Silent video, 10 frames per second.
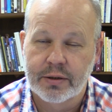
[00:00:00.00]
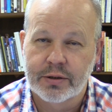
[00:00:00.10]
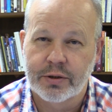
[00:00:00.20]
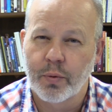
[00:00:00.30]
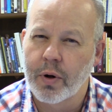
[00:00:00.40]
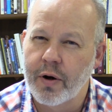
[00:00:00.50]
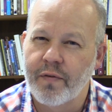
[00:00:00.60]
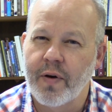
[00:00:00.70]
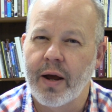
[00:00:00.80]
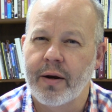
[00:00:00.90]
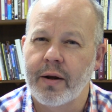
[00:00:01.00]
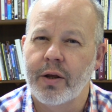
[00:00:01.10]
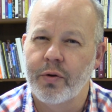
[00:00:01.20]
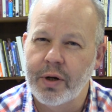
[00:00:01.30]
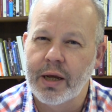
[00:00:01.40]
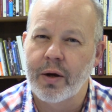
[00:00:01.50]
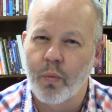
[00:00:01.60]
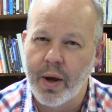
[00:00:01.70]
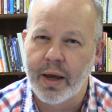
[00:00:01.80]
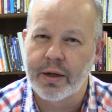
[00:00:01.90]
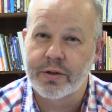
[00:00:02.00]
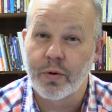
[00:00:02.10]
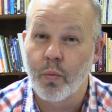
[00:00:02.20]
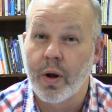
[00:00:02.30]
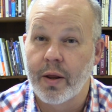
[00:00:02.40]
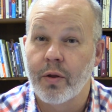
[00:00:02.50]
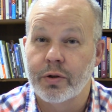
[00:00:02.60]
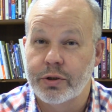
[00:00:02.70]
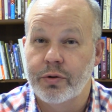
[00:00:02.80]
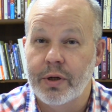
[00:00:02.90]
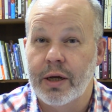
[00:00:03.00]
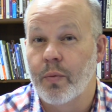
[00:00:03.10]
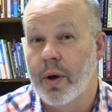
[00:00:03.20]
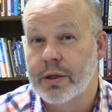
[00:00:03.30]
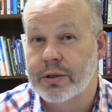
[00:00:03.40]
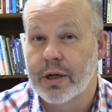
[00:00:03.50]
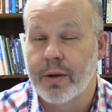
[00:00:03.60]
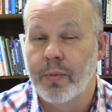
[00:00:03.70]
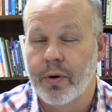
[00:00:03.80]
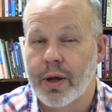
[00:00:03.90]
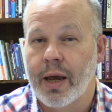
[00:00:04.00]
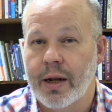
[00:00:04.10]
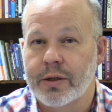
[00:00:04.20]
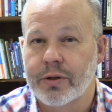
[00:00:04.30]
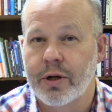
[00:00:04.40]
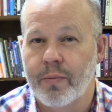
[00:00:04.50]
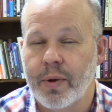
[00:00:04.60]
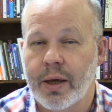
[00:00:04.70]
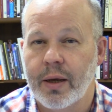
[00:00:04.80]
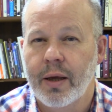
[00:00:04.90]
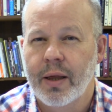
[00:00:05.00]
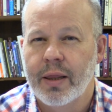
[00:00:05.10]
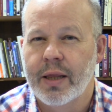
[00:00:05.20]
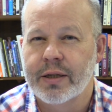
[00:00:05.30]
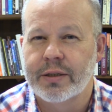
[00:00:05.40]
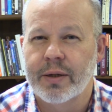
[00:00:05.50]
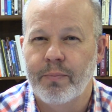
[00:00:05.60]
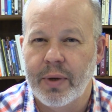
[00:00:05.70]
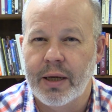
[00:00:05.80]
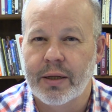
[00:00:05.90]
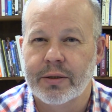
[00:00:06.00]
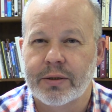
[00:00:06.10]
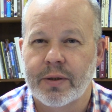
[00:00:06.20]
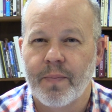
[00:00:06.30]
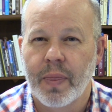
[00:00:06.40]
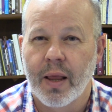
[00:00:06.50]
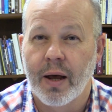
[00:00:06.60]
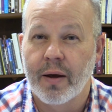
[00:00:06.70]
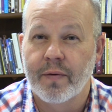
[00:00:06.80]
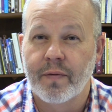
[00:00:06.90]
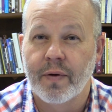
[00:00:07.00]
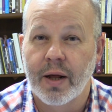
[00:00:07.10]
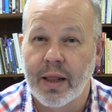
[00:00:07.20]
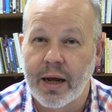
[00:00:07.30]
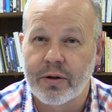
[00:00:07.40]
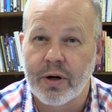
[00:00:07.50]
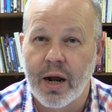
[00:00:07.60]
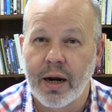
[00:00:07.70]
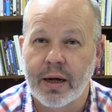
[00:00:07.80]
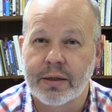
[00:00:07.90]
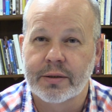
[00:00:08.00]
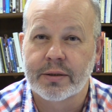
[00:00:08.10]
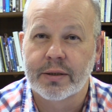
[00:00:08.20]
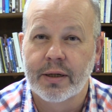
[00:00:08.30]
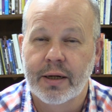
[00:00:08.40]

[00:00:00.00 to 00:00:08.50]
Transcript: So we're going to find unique ways. So one of those unique ways to communicate is going to be this means of electronics.